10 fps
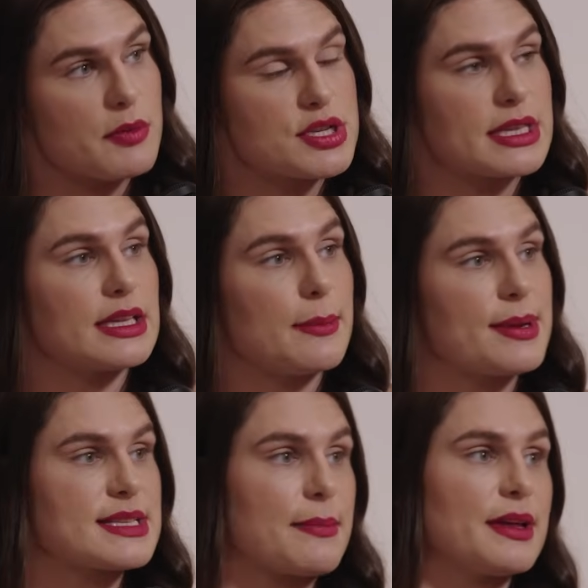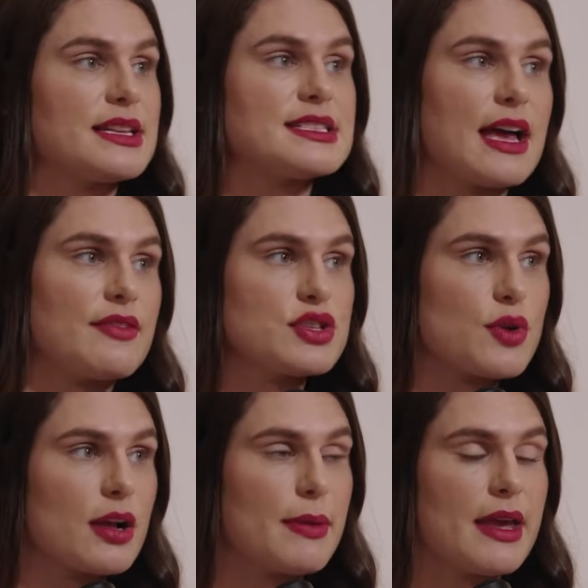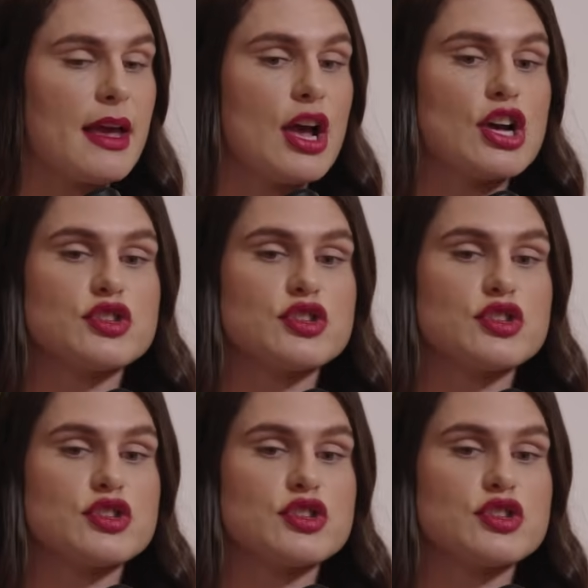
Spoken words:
which in the Olympics I played 7s rugby.